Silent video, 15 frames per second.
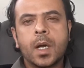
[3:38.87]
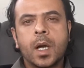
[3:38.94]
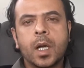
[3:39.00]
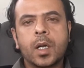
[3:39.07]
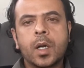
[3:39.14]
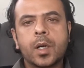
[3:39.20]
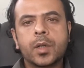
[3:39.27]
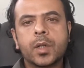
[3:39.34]

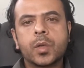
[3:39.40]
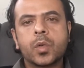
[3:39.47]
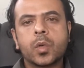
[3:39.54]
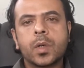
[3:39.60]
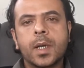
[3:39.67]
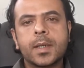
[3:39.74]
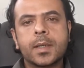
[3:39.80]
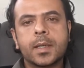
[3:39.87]
According to
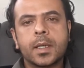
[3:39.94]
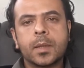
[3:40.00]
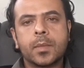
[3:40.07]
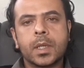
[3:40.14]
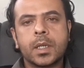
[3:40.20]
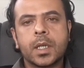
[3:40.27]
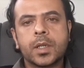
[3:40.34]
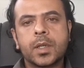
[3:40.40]
NICE
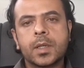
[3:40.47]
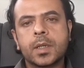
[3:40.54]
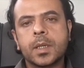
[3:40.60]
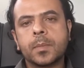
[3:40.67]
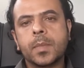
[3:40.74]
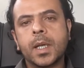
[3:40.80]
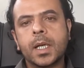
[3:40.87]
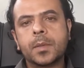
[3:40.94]
recommendations, the
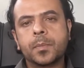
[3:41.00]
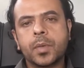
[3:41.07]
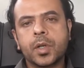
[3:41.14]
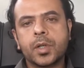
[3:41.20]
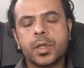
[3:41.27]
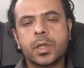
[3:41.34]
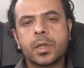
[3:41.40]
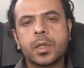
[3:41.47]
blood
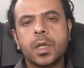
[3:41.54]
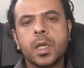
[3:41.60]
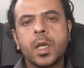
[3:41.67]
pressure